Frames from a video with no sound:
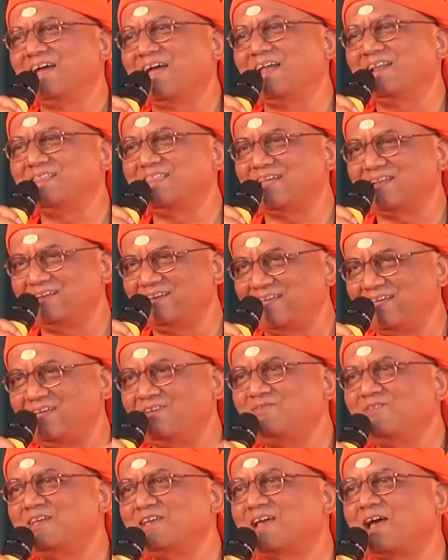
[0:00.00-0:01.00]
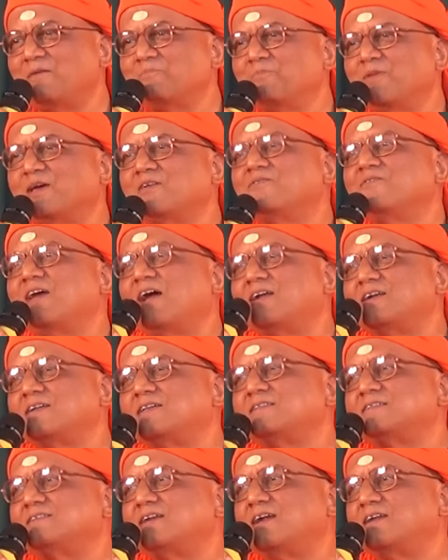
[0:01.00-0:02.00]
And the day we come back, we
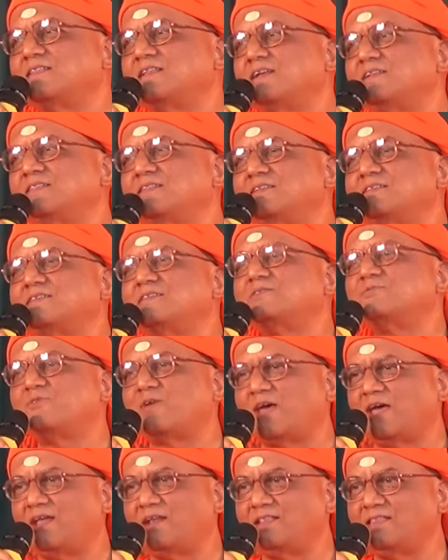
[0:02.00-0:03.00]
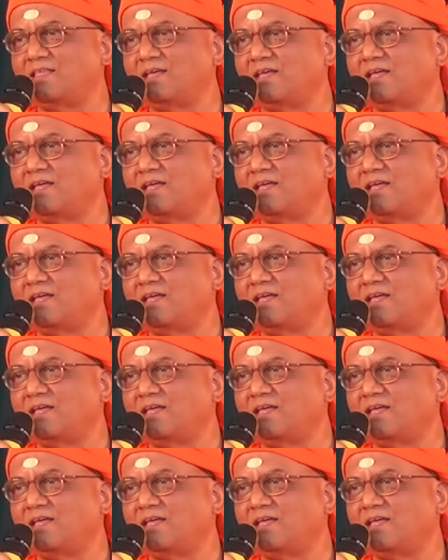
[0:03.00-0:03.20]
understand that this is where